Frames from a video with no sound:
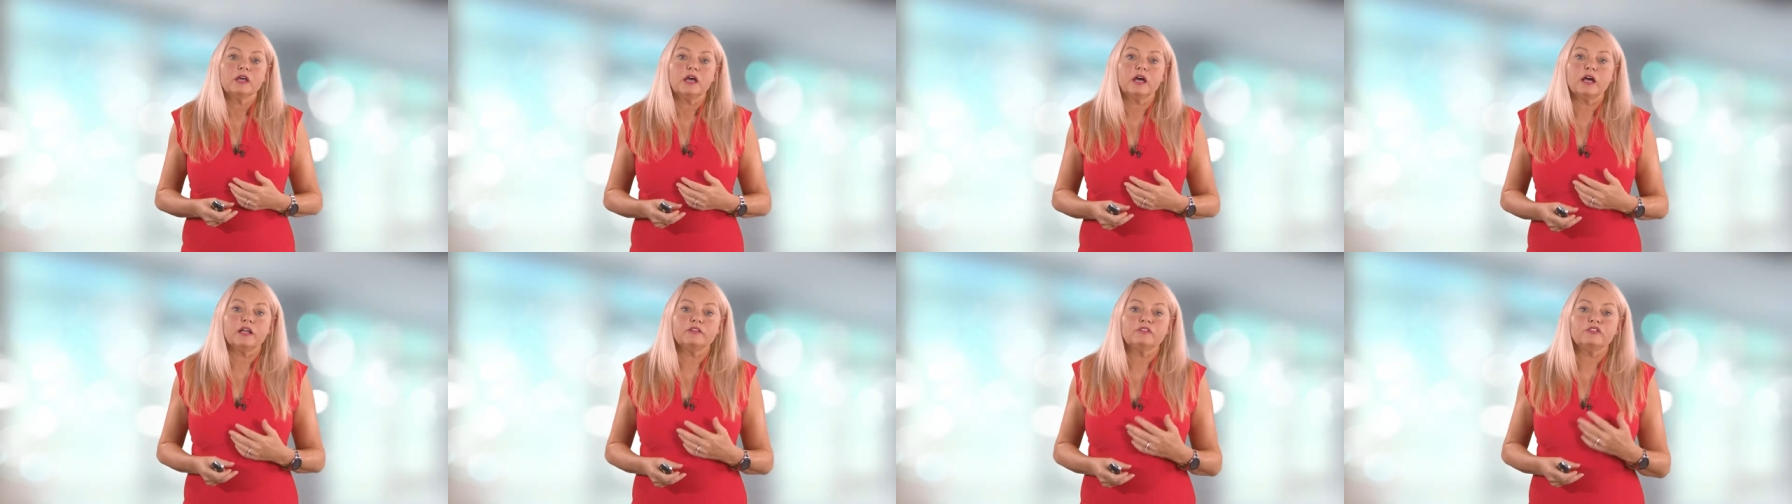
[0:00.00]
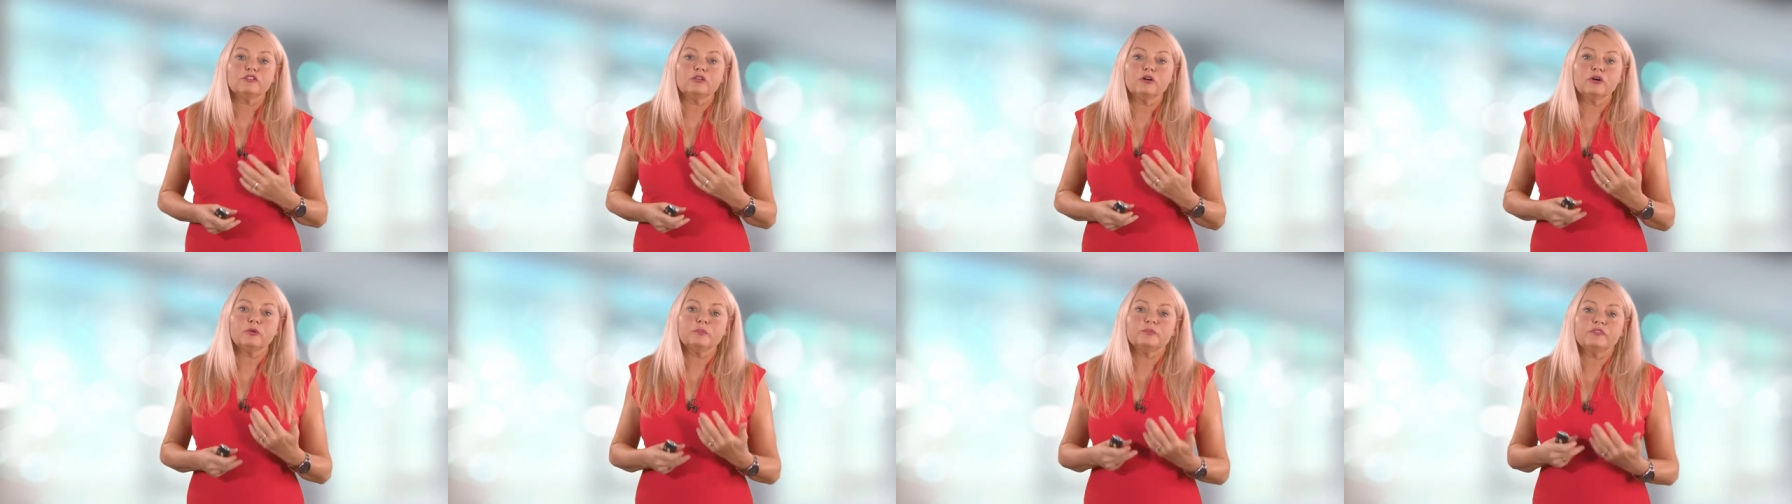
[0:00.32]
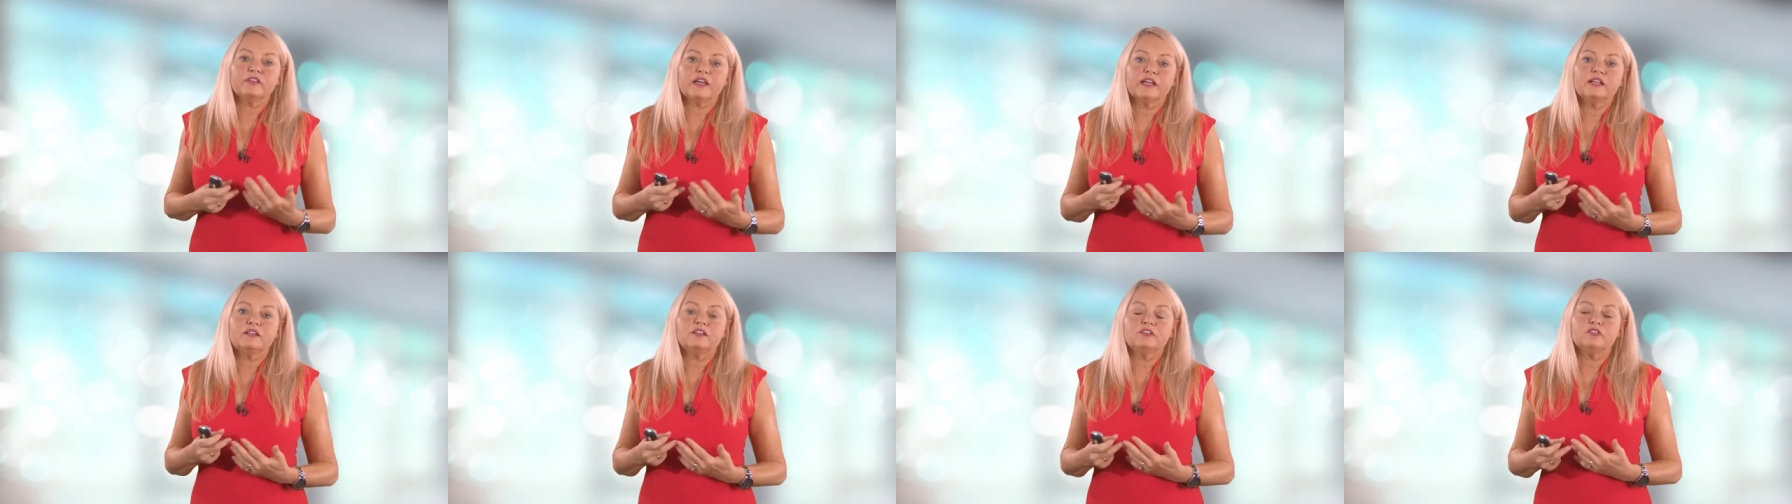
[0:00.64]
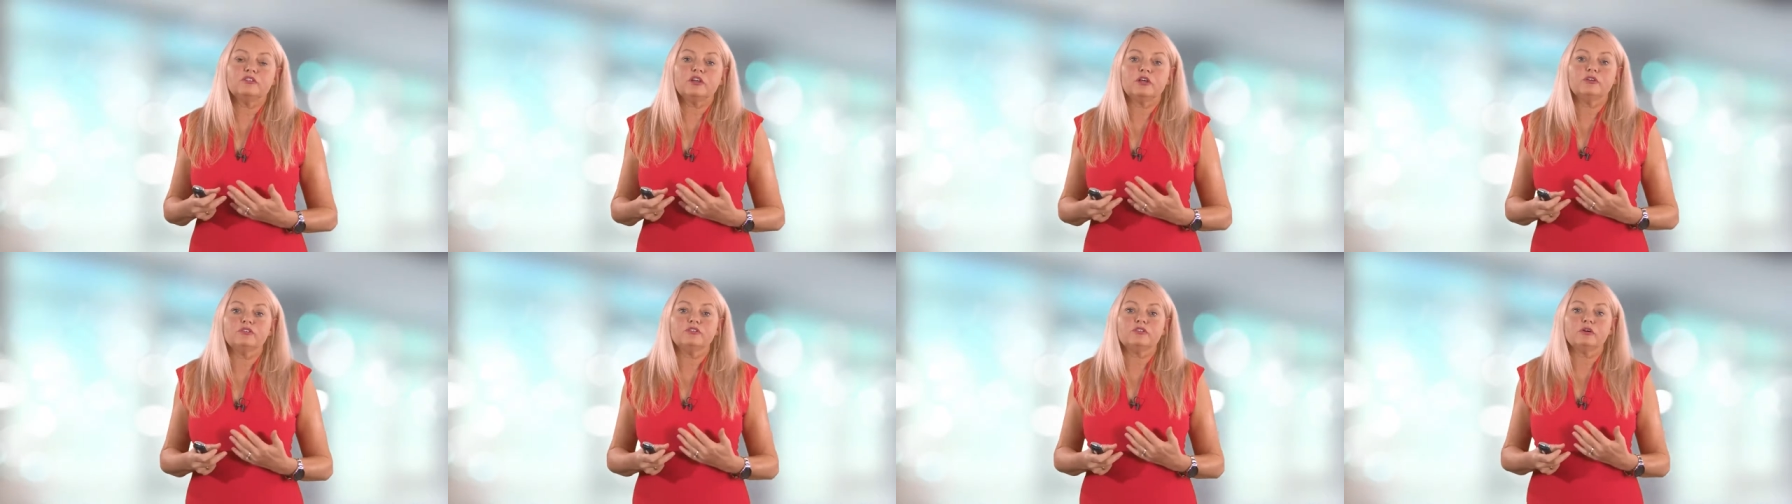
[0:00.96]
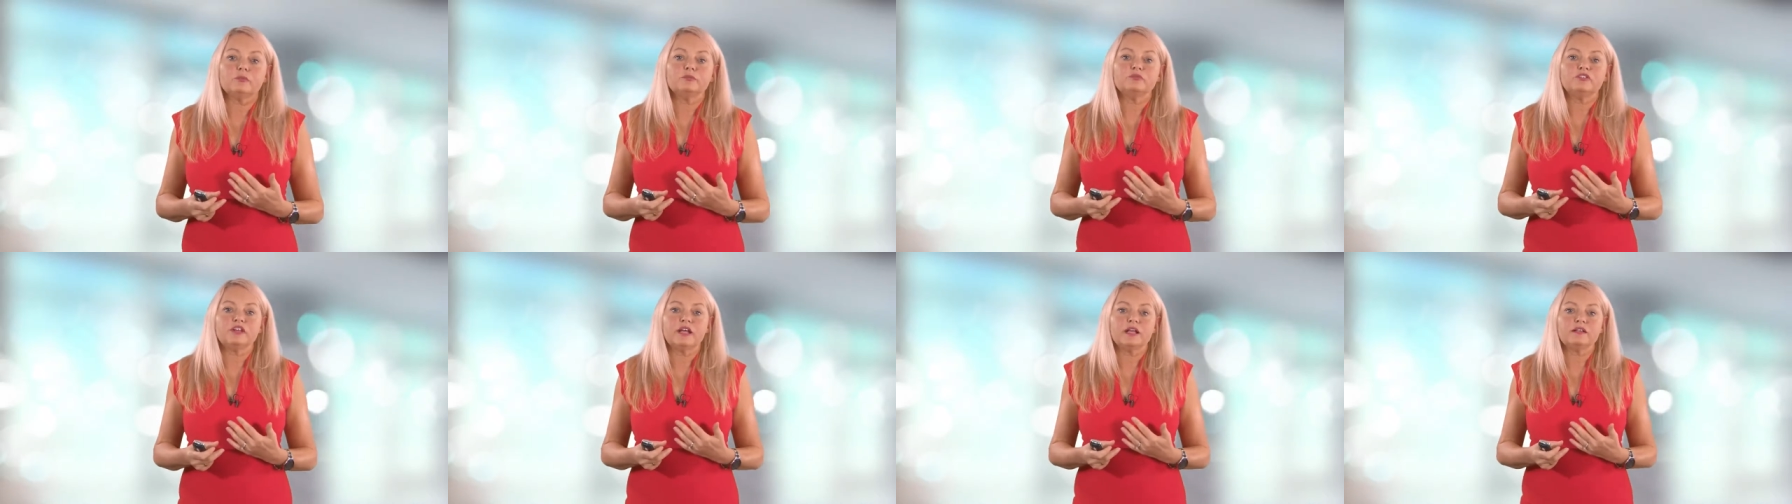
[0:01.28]
And updating those
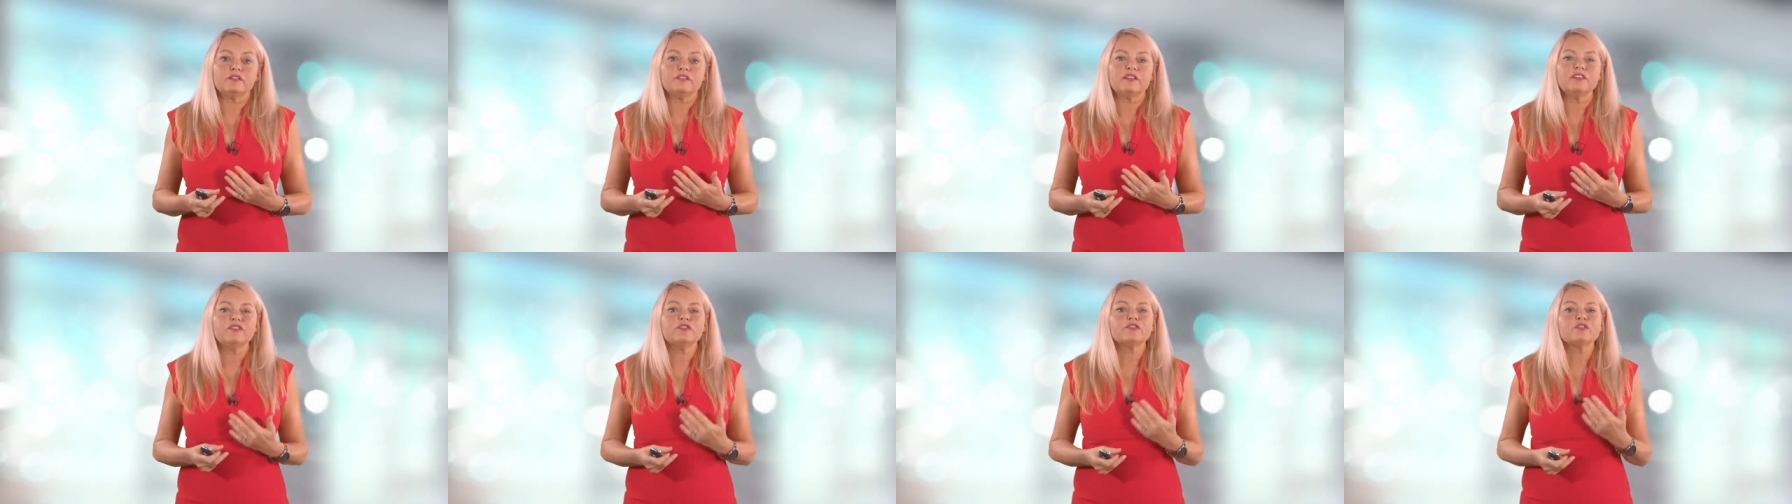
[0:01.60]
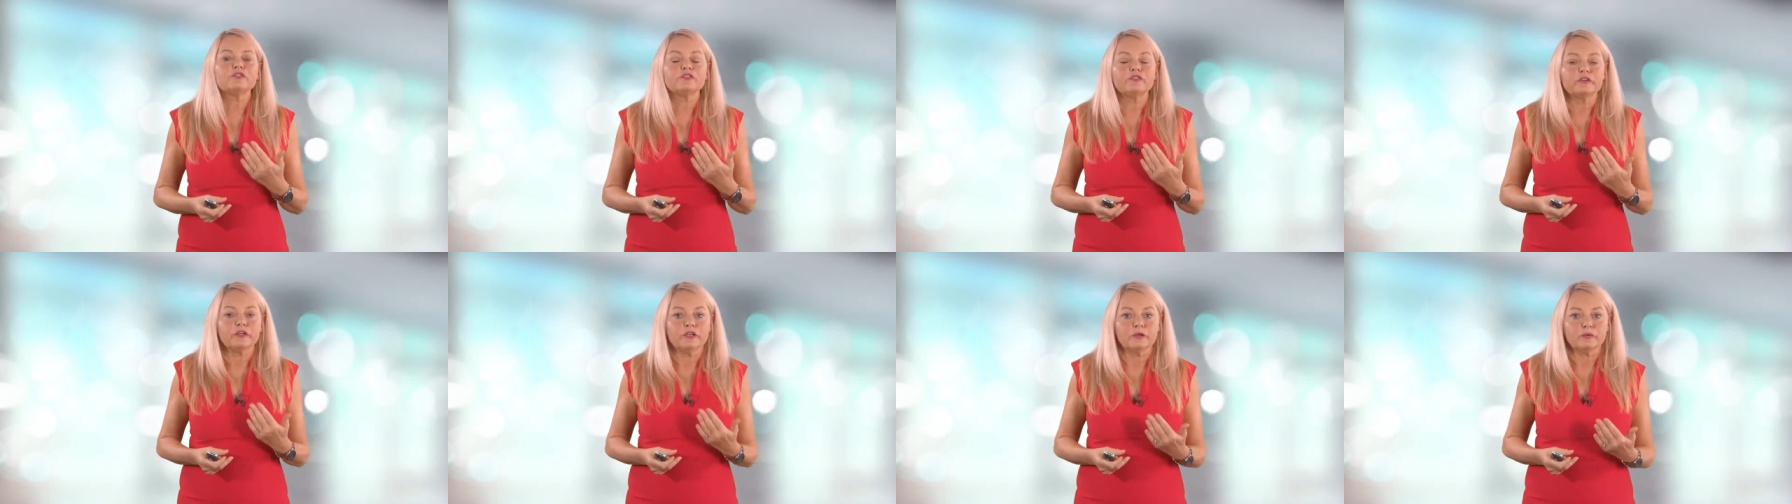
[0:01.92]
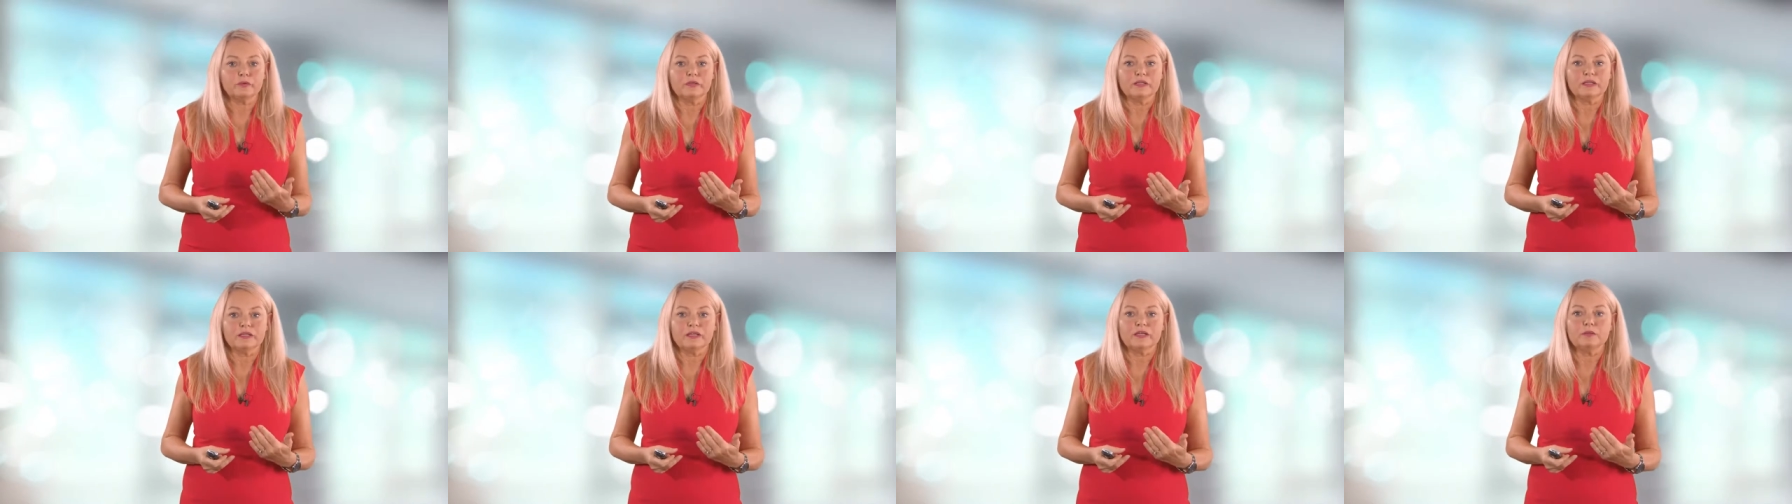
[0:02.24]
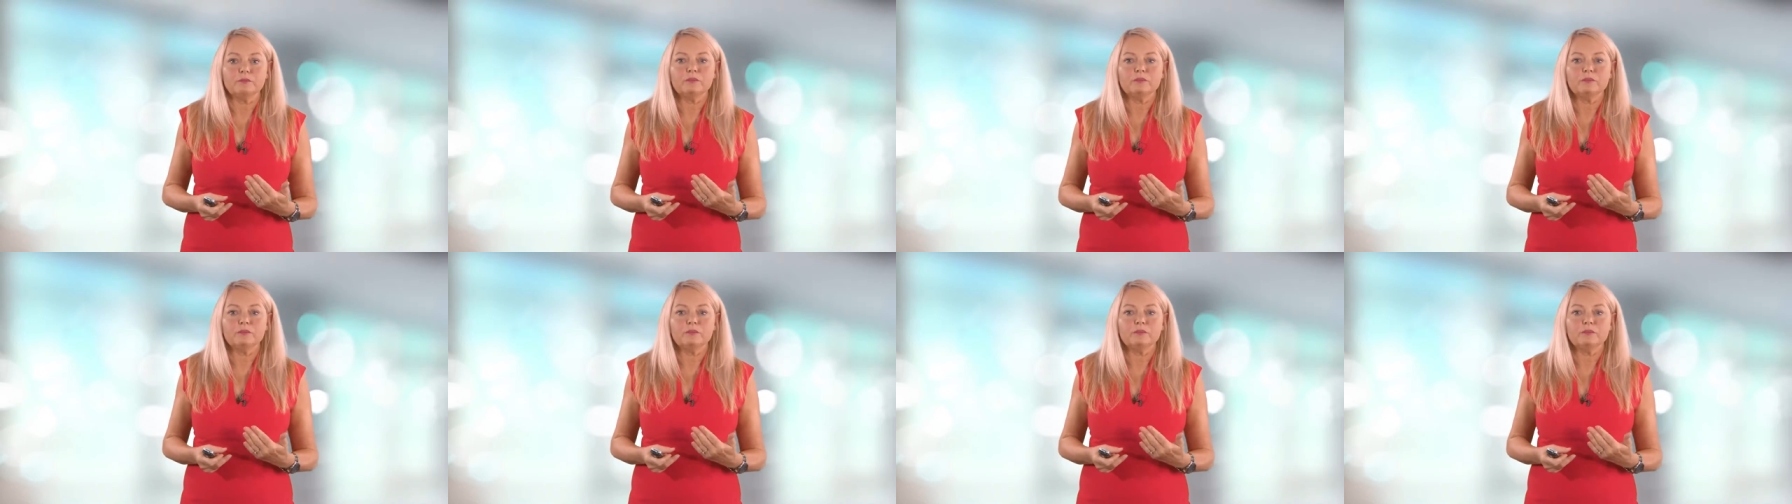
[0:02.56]
objectives frequently.